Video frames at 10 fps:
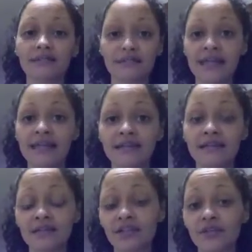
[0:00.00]
and
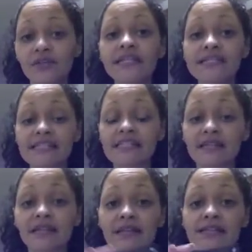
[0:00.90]

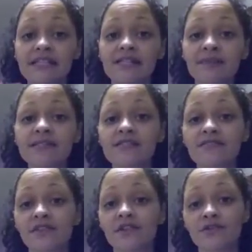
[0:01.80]
they're less expensive
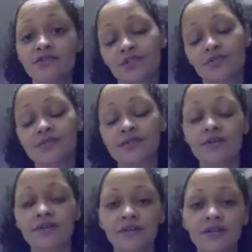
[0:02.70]
than those too.
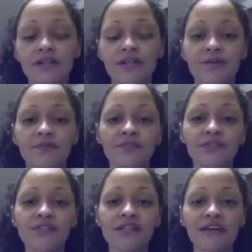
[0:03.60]
So you
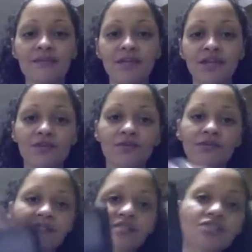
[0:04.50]
just kind of make your own
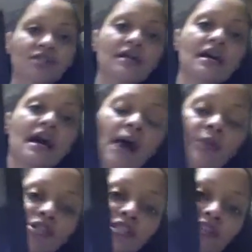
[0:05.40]
decision. I would just give